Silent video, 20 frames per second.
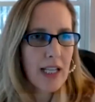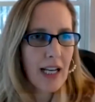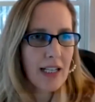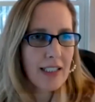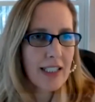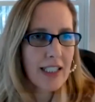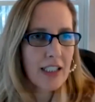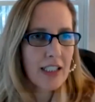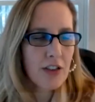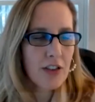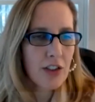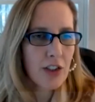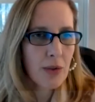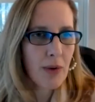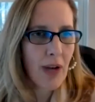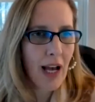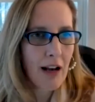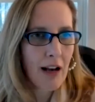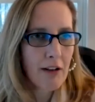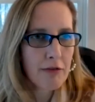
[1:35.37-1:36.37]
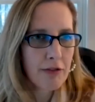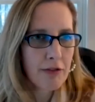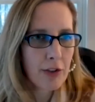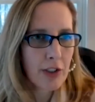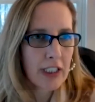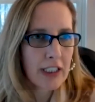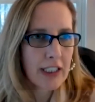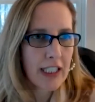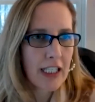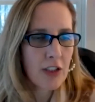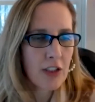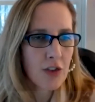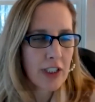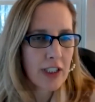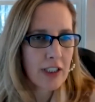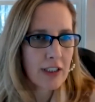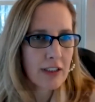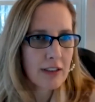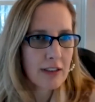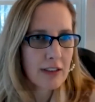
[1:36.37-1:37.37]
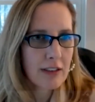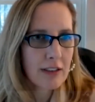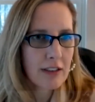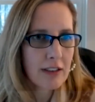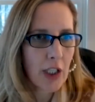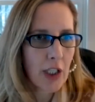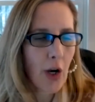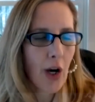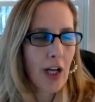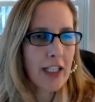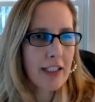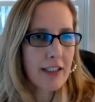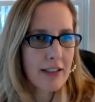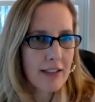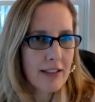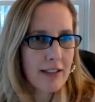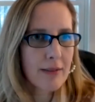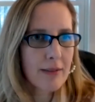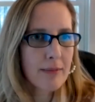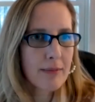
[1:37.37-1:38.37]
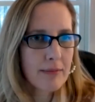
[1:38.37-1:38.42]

techniques do you have for engaging the audience?